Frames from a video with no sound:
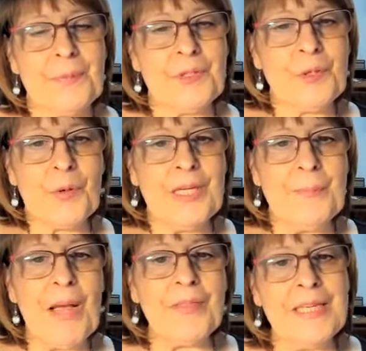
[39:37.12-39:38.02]
We're talking
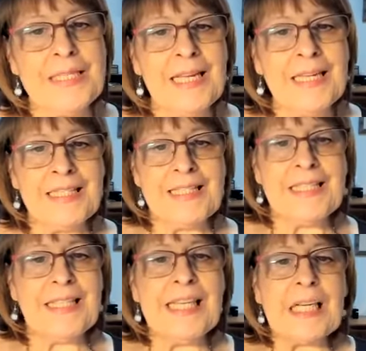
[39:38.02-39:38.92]
about these
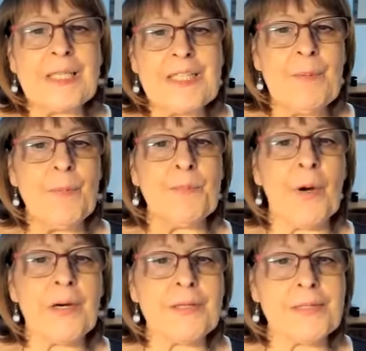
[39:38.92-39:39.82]
little timid
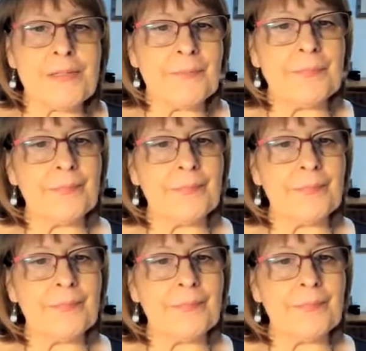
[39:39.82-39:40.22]
birds.